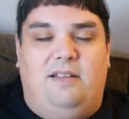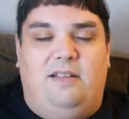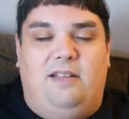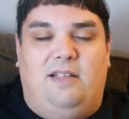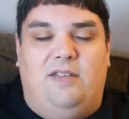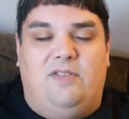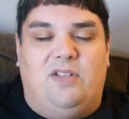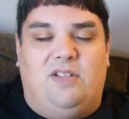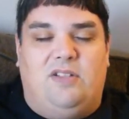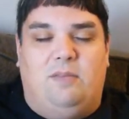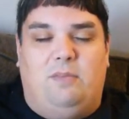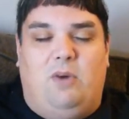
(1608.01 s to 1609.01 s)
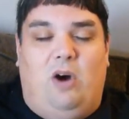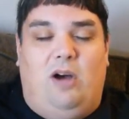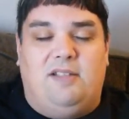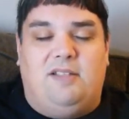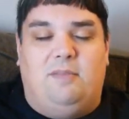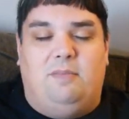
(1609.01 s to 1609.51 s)
gives us some
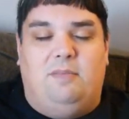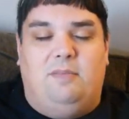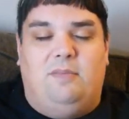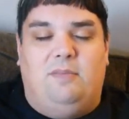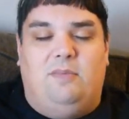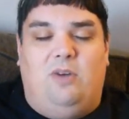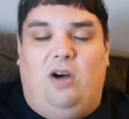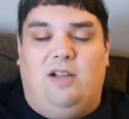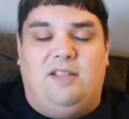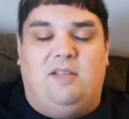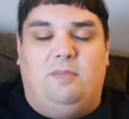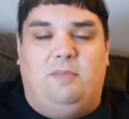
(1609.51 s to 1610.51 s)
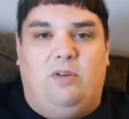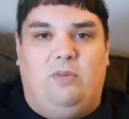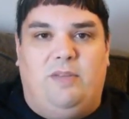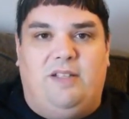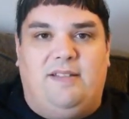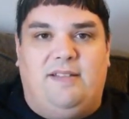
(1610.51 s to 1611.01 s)
awesome, awesome
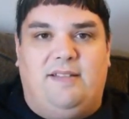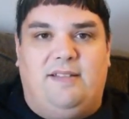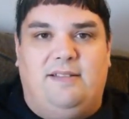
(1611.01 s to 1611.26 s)
moments.